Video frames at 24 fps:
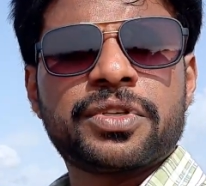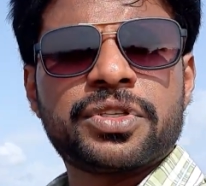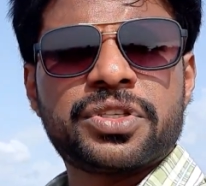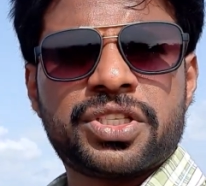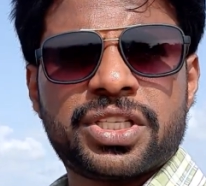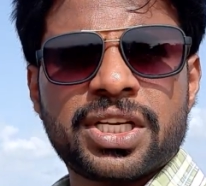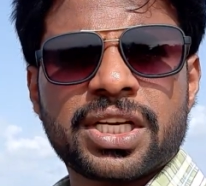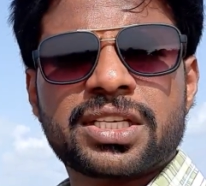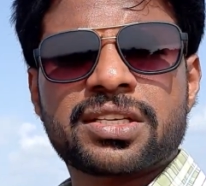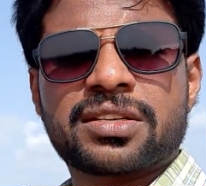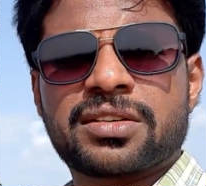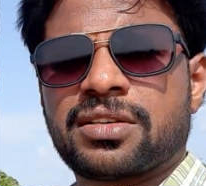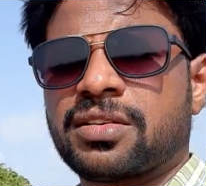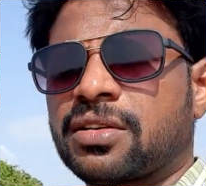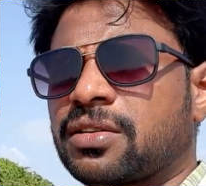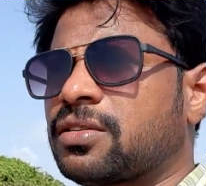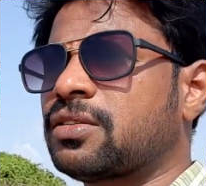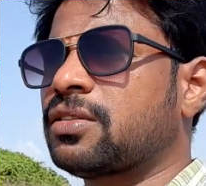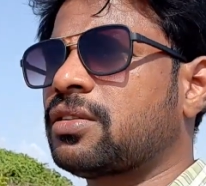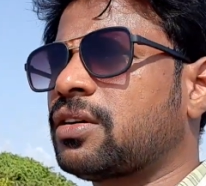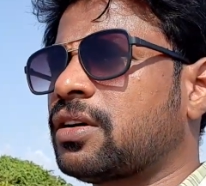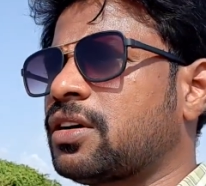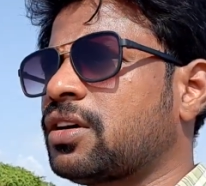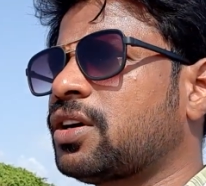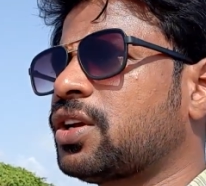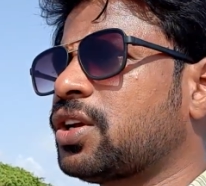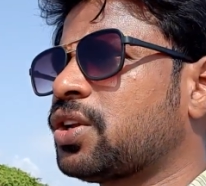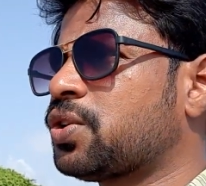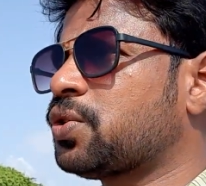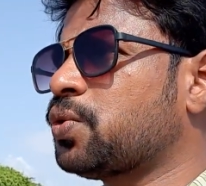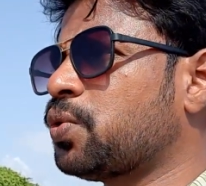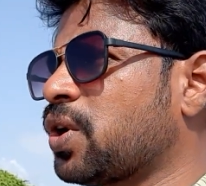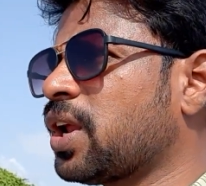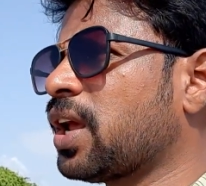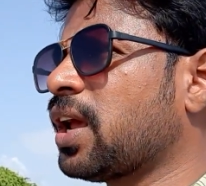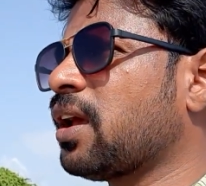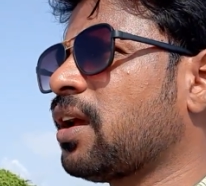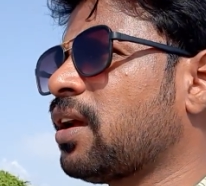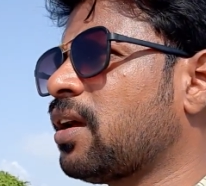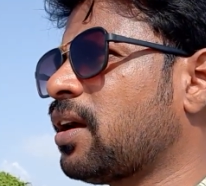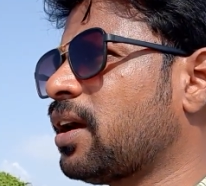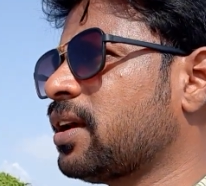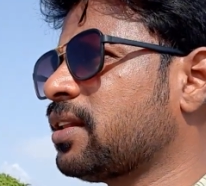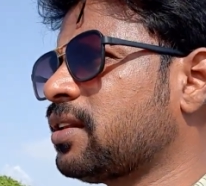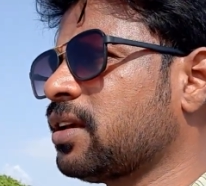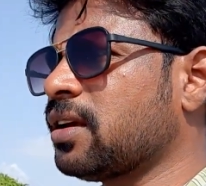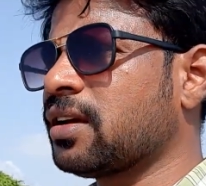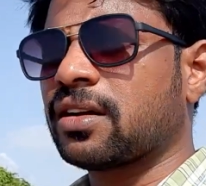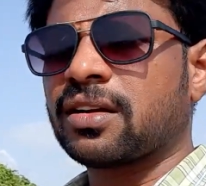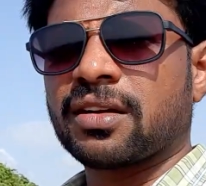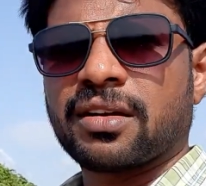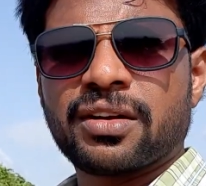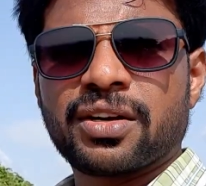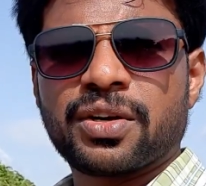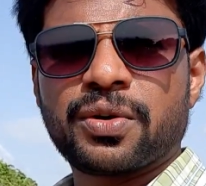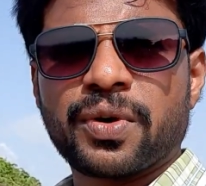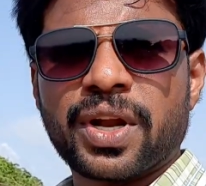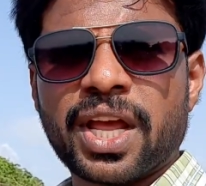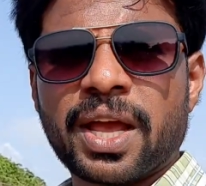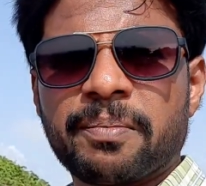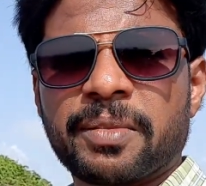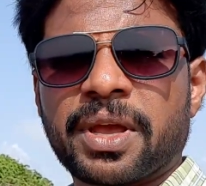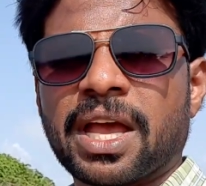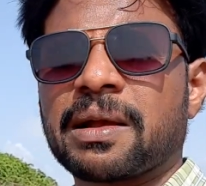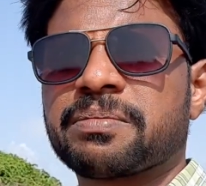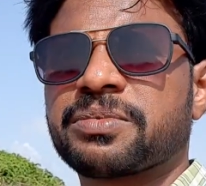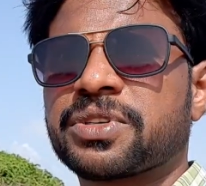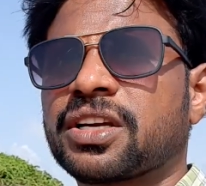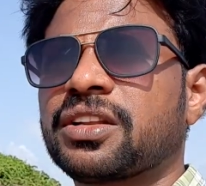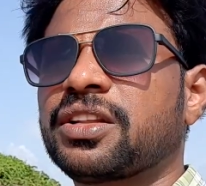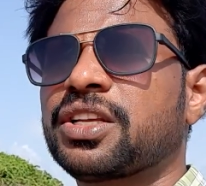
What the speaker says: just today, I think today I'm capturing